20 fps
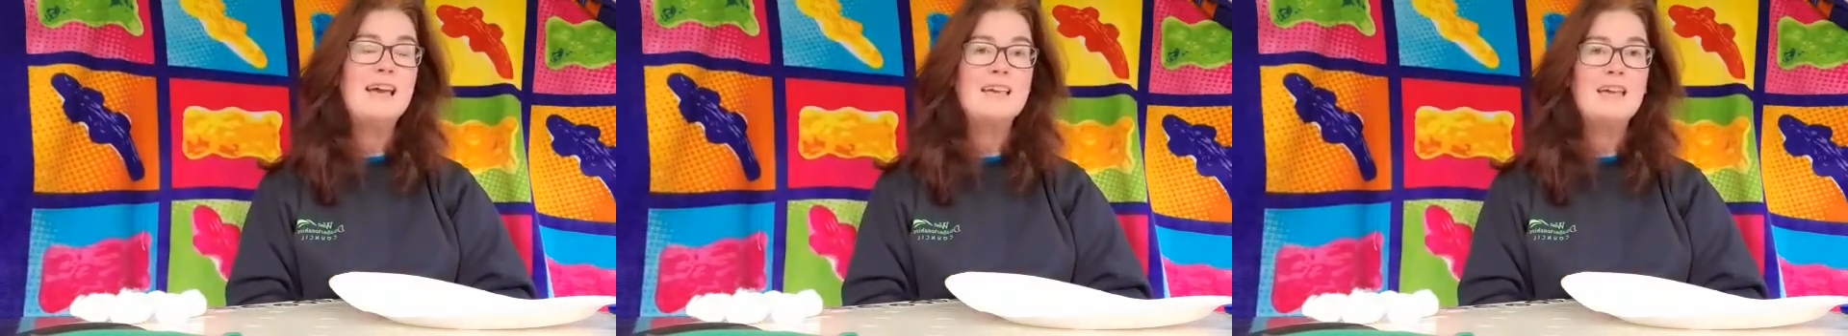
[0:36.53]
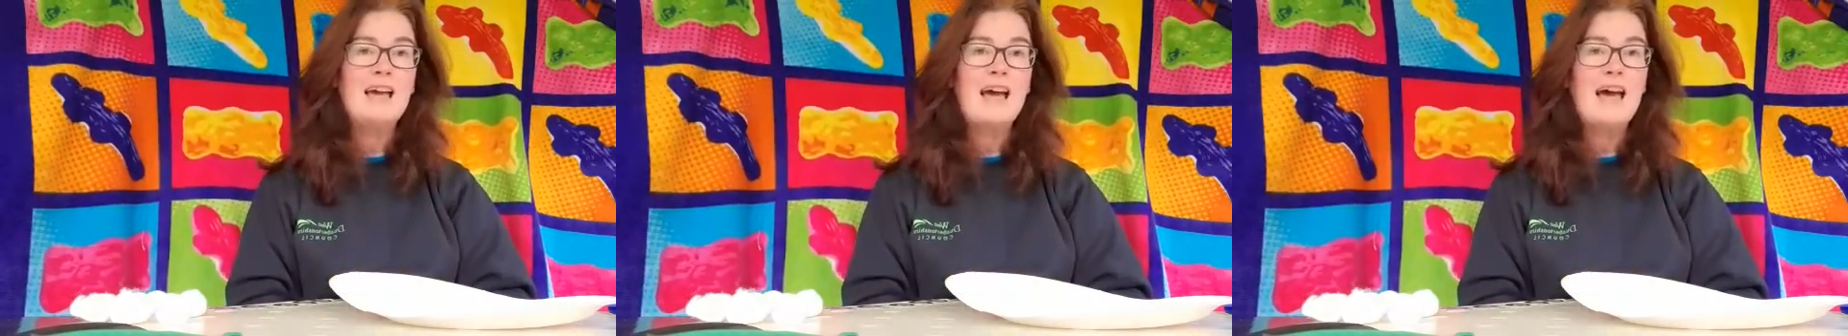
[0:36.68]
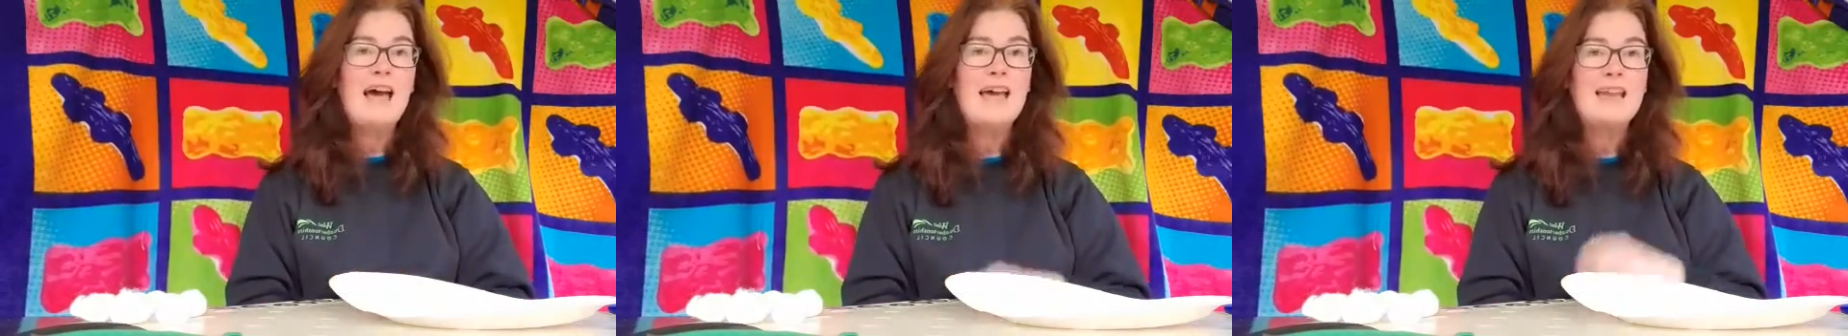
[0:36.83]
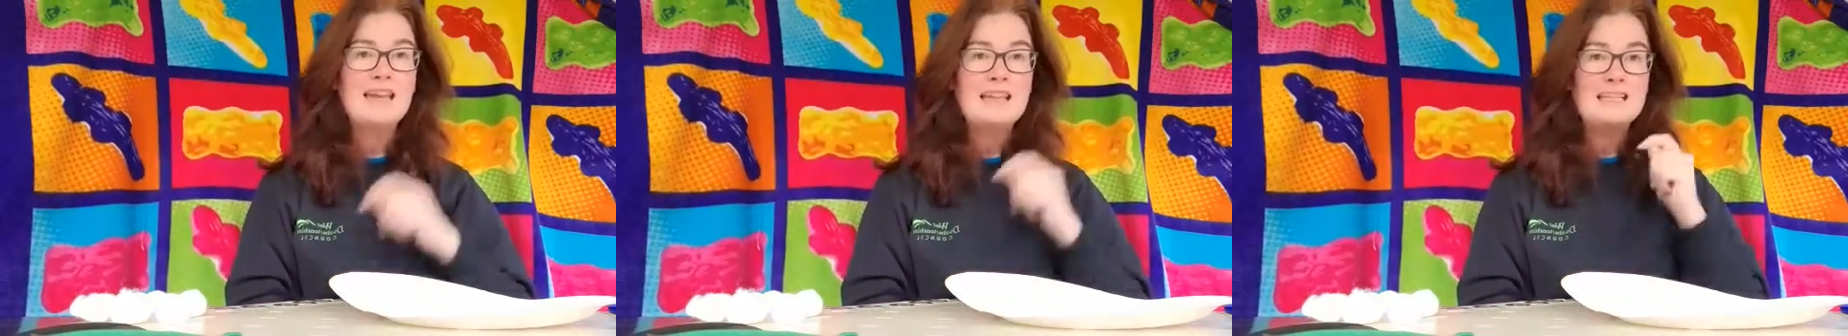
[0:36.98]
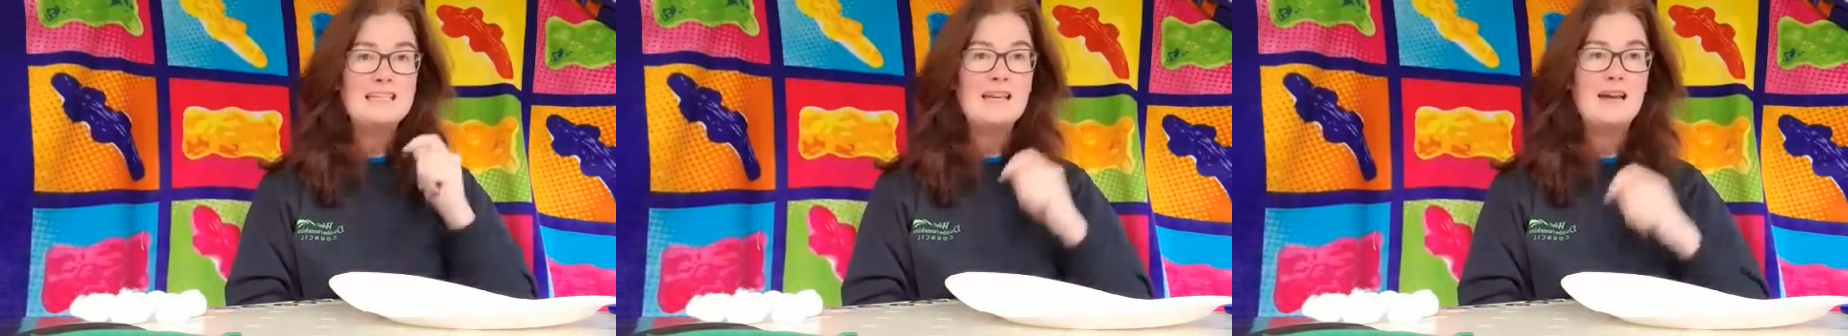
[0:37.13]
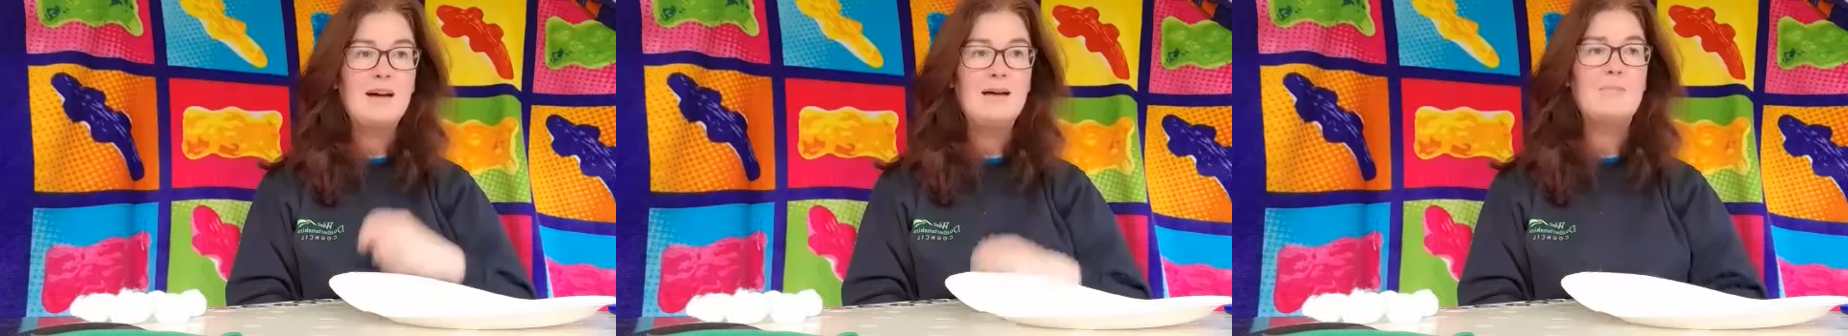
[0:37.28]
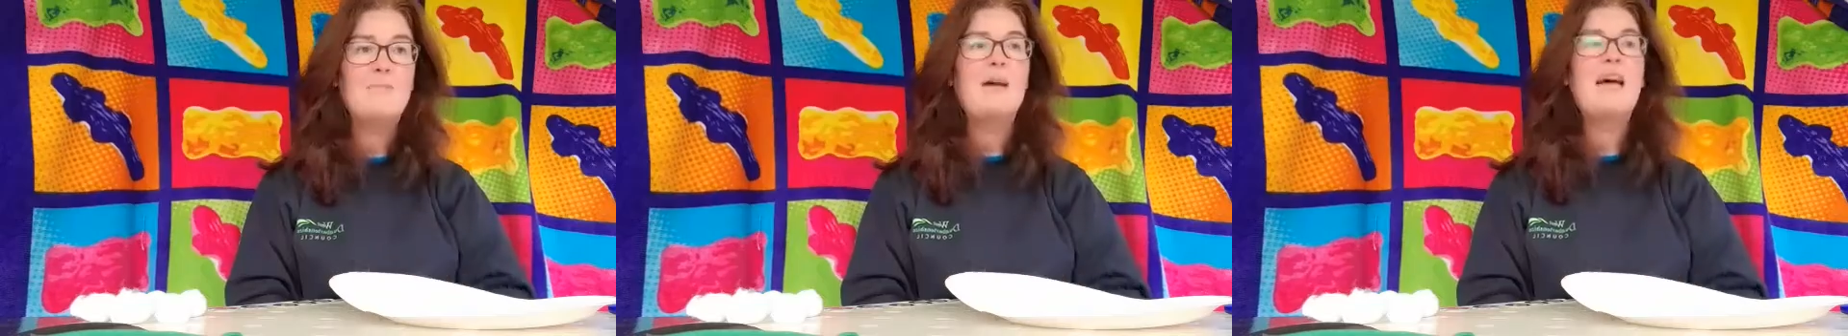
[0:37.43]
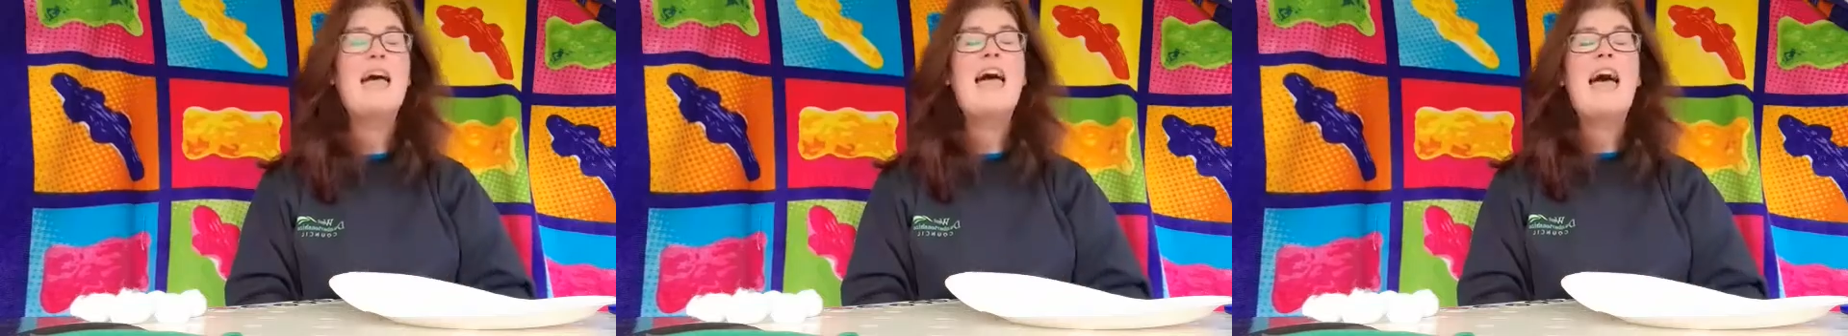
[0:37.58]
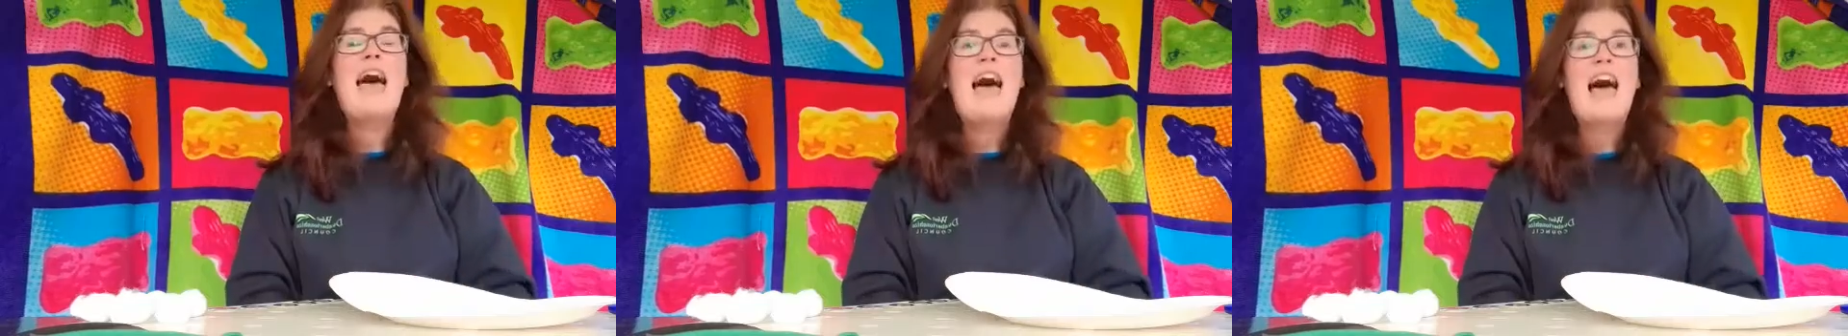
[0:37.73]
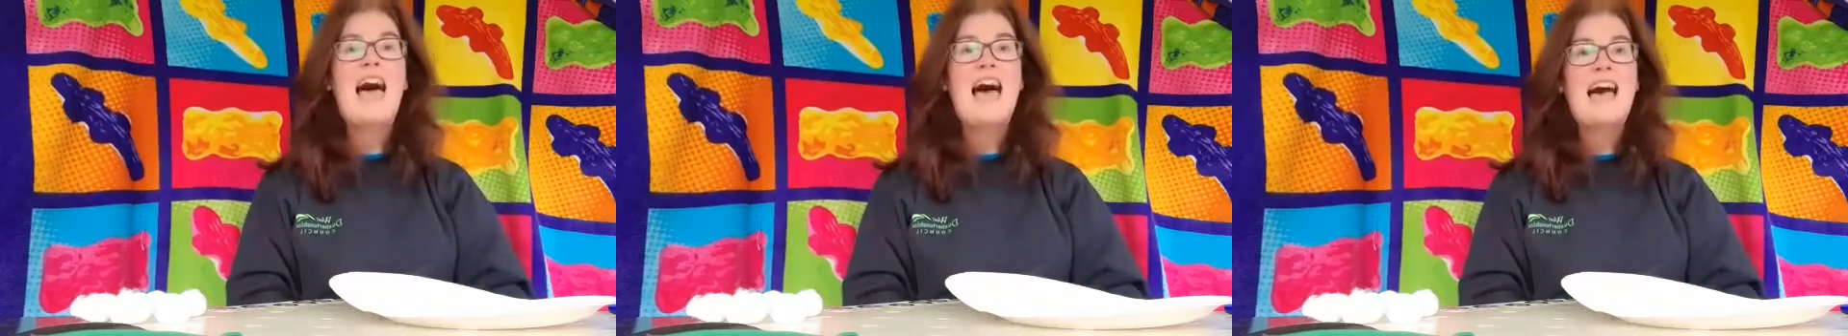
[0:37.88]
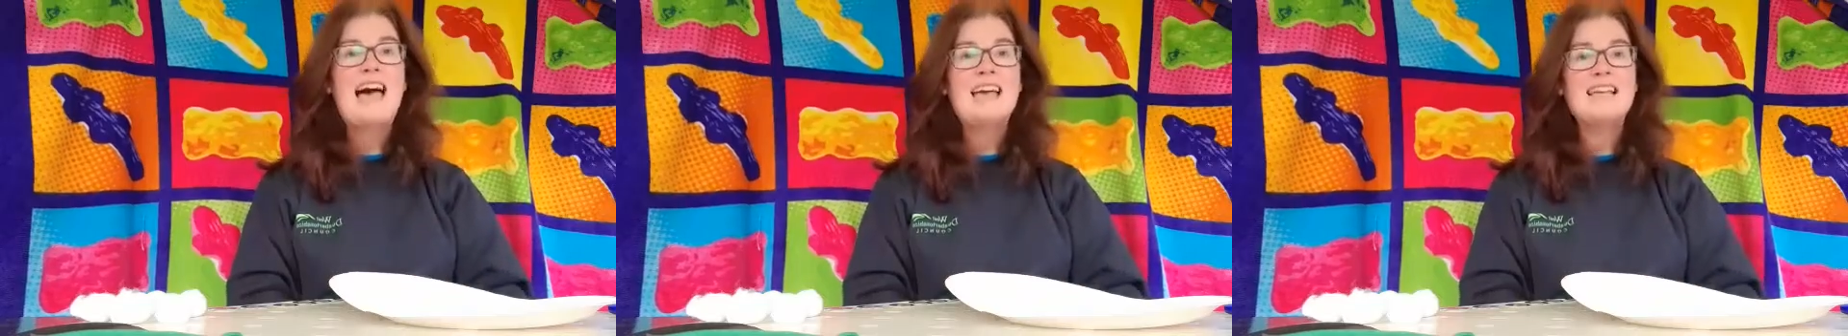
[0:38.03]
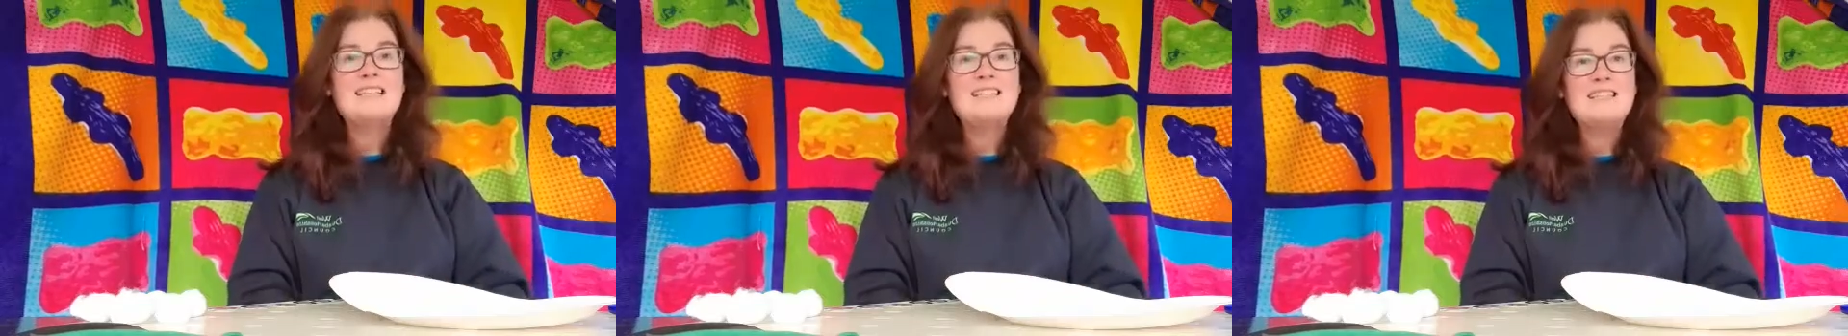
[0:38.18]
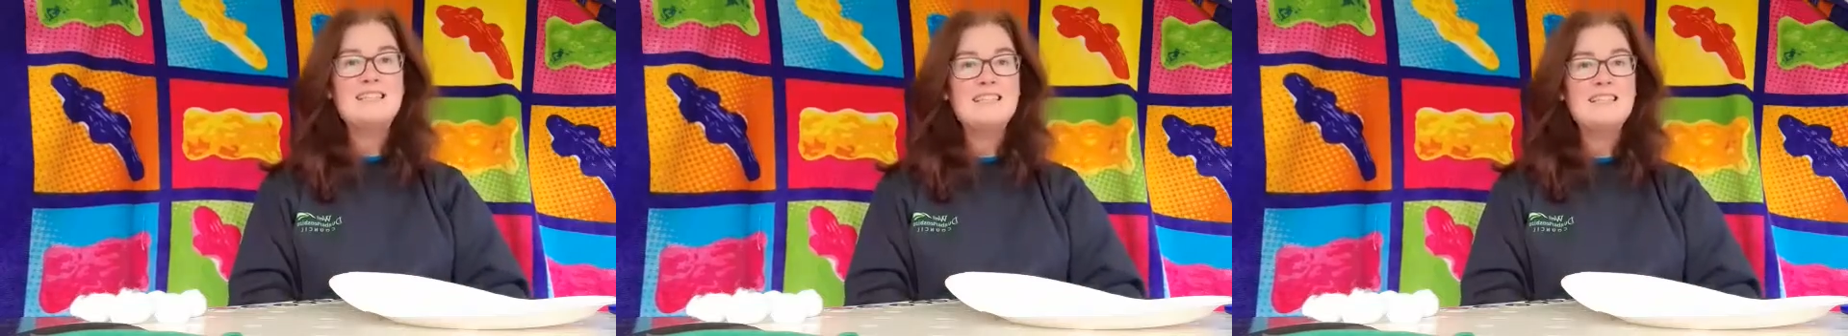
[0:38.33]
hang it up,
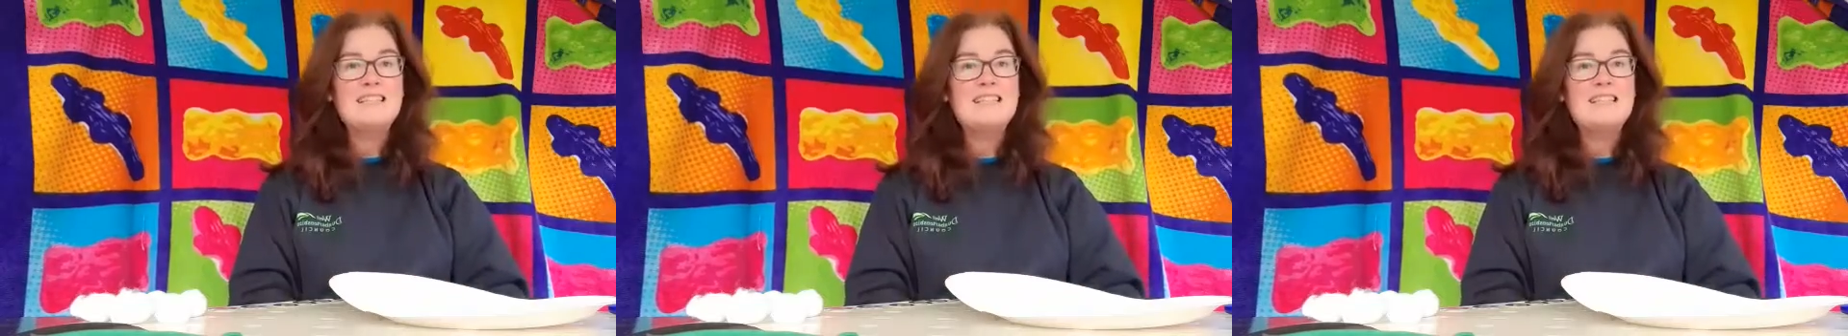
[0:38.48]
and